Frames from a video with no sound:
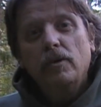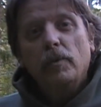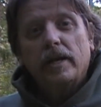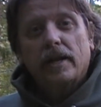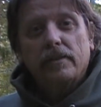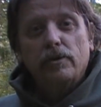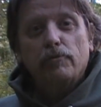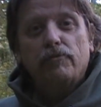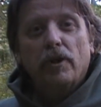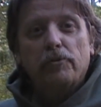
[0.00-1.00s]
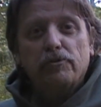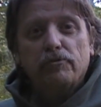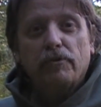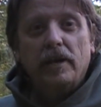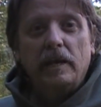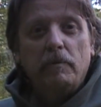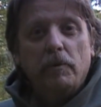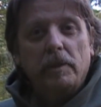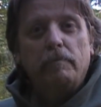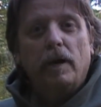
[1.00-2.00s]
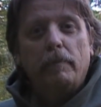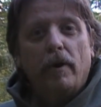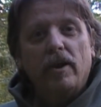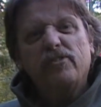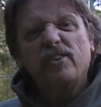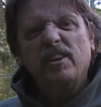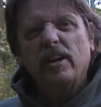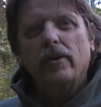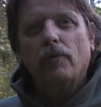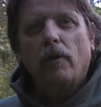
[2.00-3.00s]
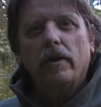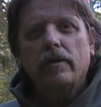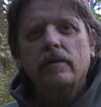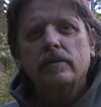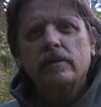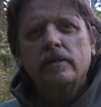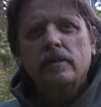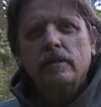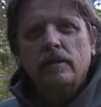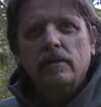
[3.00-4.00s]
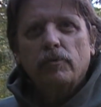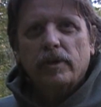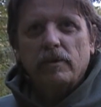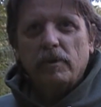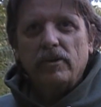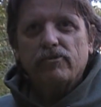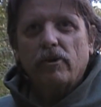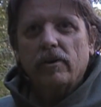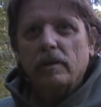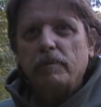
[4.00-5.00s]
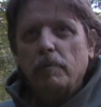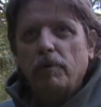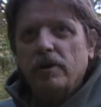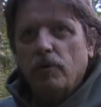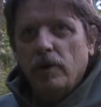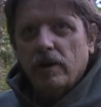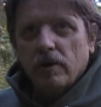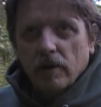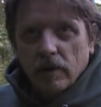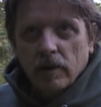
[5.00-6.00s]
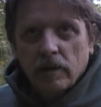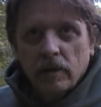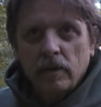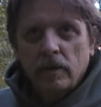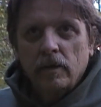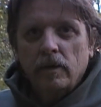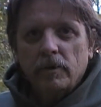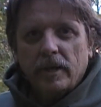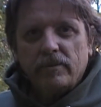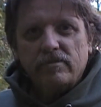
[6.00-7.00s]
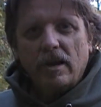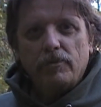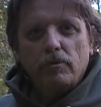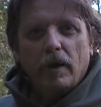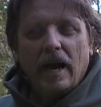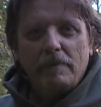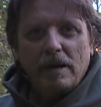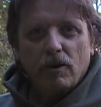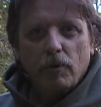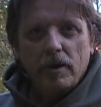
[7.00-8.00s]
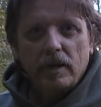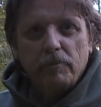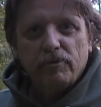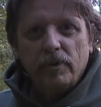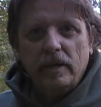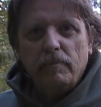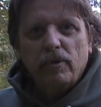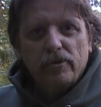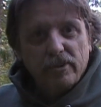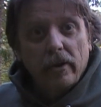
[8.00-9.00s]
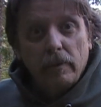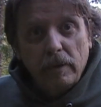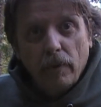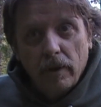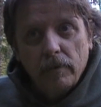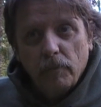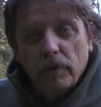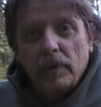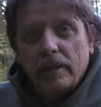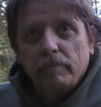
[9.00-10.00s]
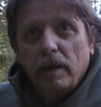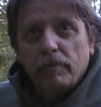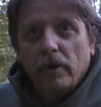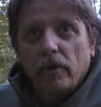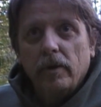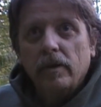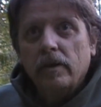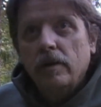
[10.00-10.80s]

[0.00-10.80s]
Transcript: We got the new floats and frame with a pump on it sitting here in the water. We're getting ready to start it up here pretty quick. Got the South Yuba high banker running upstream, or it's going to be running when we get the pump going.